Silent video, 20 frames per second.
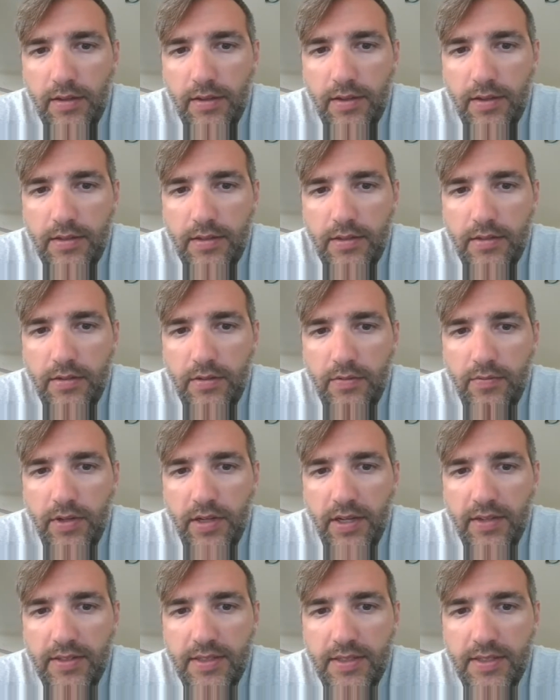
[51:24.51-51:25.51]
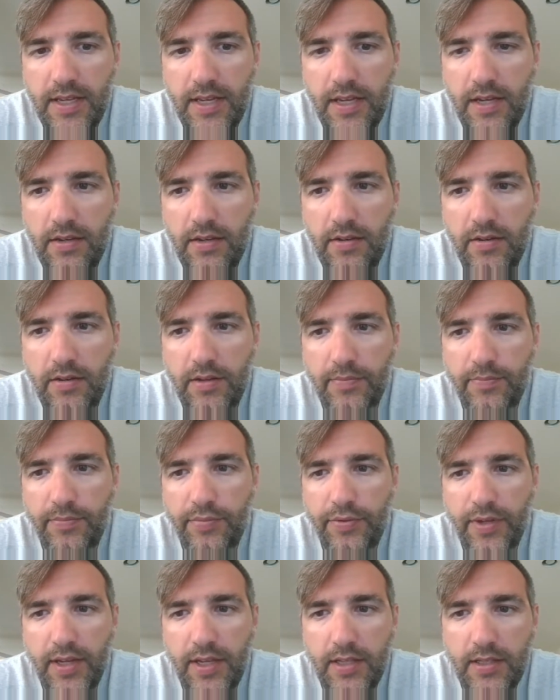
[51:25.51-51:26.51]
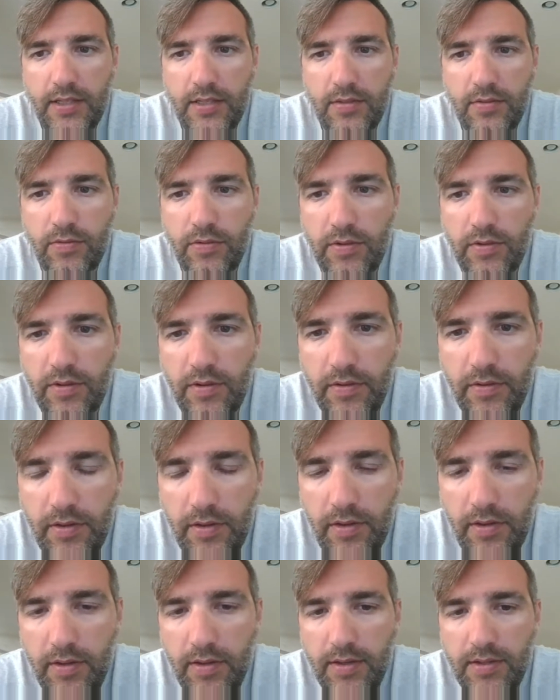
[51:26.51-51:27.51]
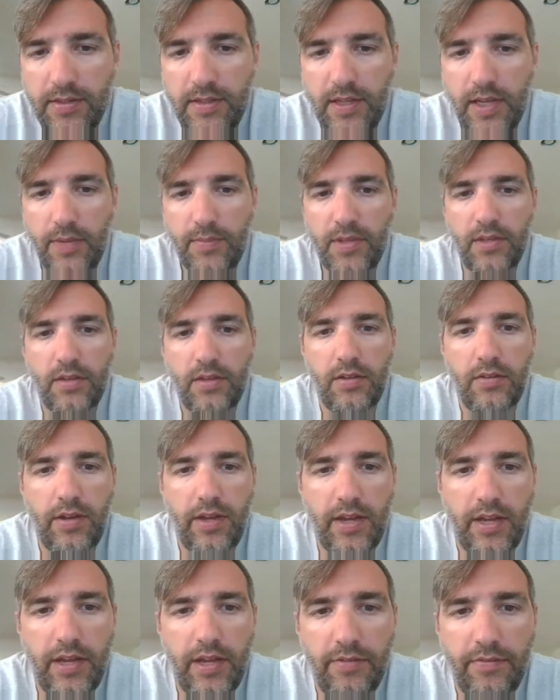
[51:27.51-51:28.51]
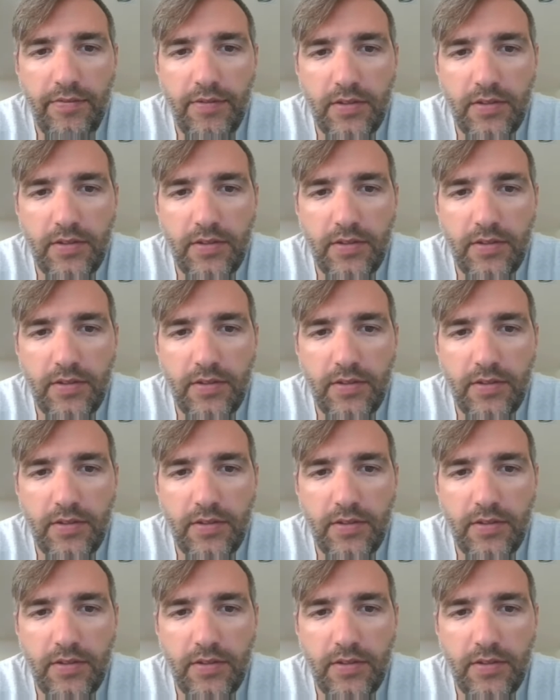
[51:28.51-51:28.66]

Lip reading: listen to what I said on plants or the assignment that you have.